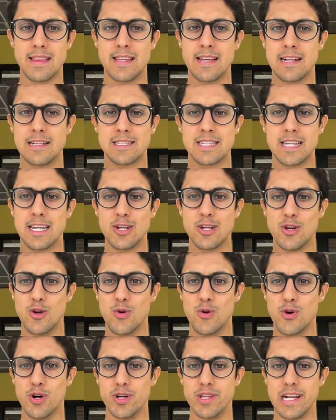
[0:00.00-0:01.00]
they'll say no
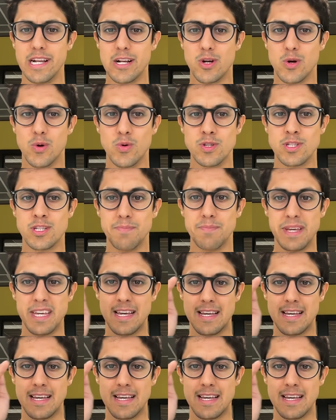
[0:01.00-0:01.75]
or they'll ghost me.